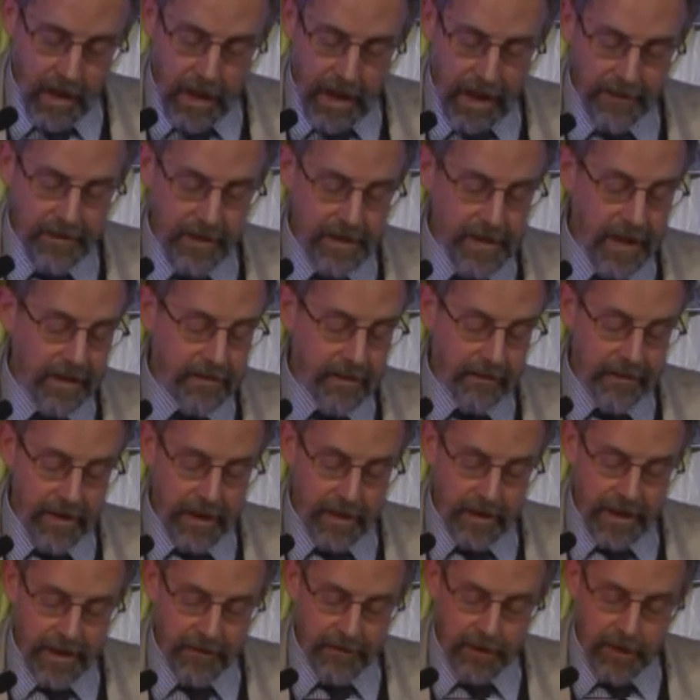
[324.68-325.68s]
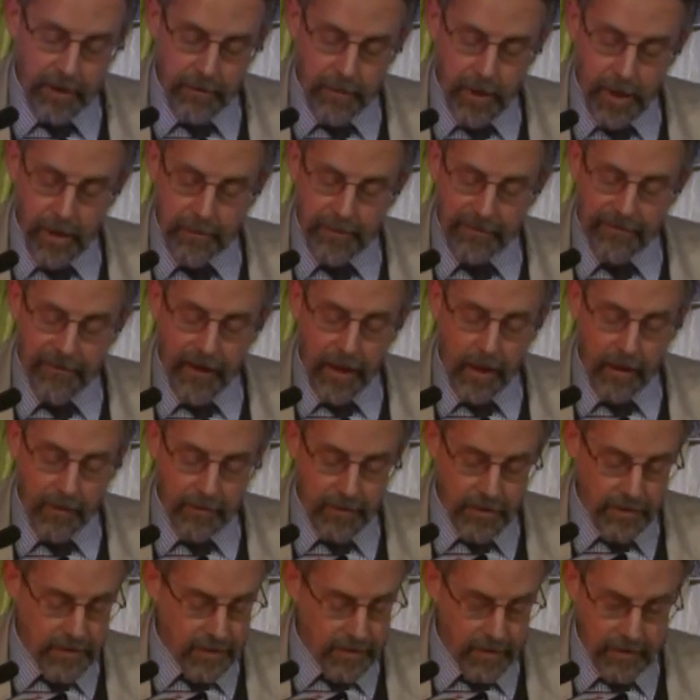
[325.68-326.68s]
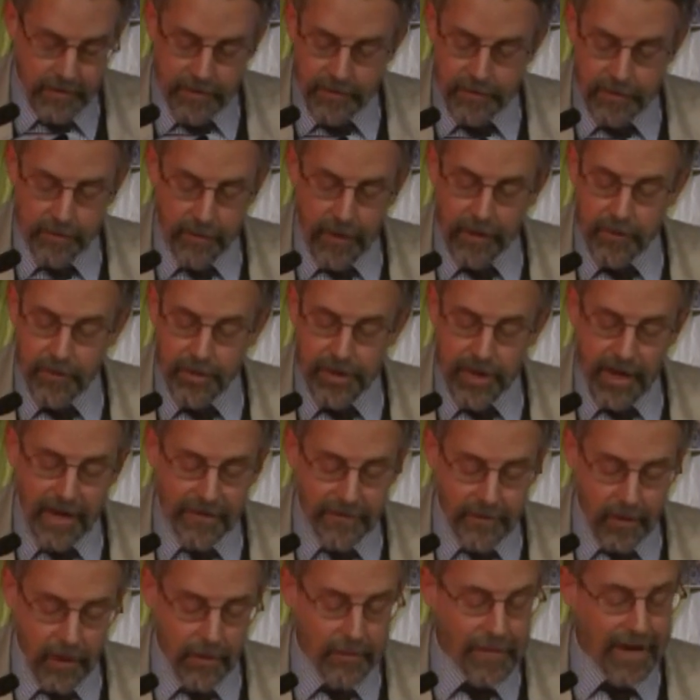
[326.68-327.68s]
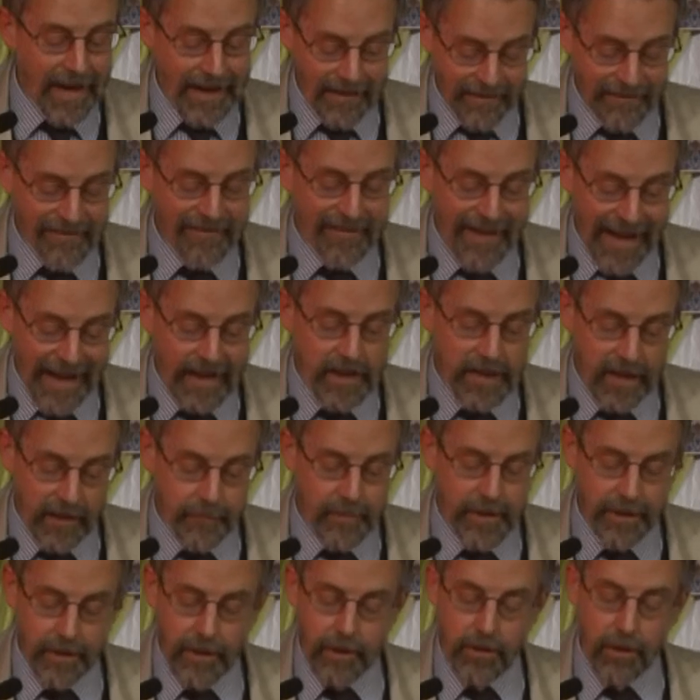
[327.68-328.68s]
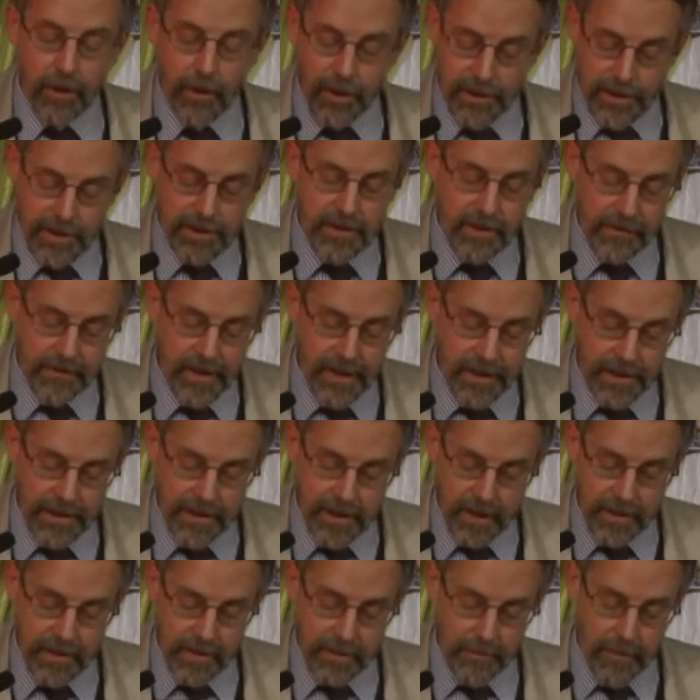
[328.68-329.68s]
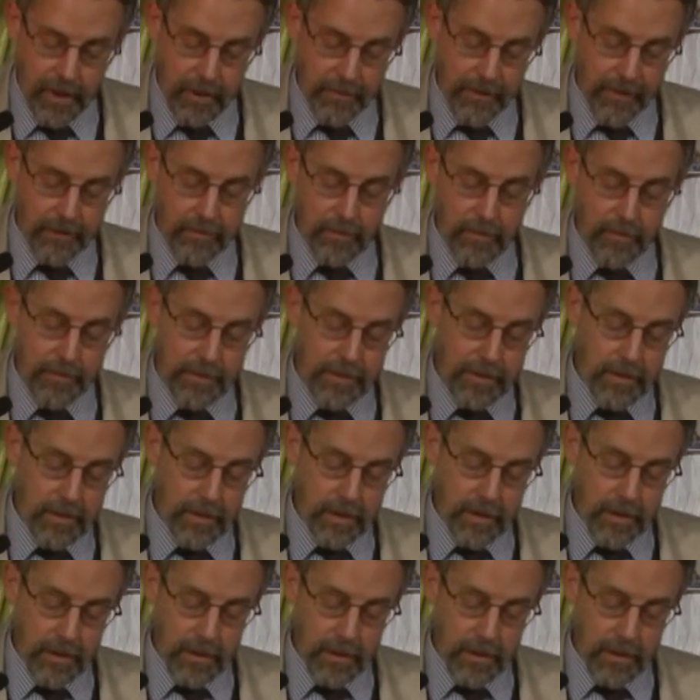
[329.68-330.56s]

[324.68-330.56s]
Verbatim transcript: At the death of the 11th Imam, the followers of his brother Jafar may in fact have been the largest of the extant Imami groups.